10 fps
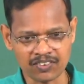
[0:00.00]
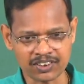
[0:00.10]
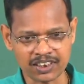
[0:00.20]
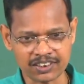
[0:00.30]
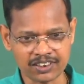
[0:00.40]
the
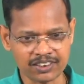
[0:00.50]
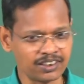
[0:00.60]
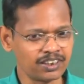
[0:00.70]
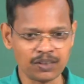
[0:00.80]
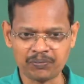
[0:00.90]
structures
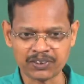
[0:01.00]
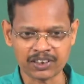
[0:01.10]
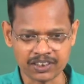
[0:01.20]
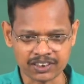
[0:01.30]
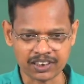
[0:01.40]
and then
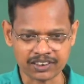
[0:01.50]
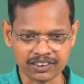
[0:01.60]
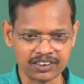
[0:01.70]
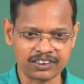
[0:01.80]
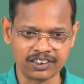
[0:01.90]
deposit the
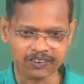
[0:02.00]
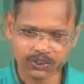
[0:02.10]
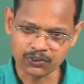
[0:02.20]
structure, that is it.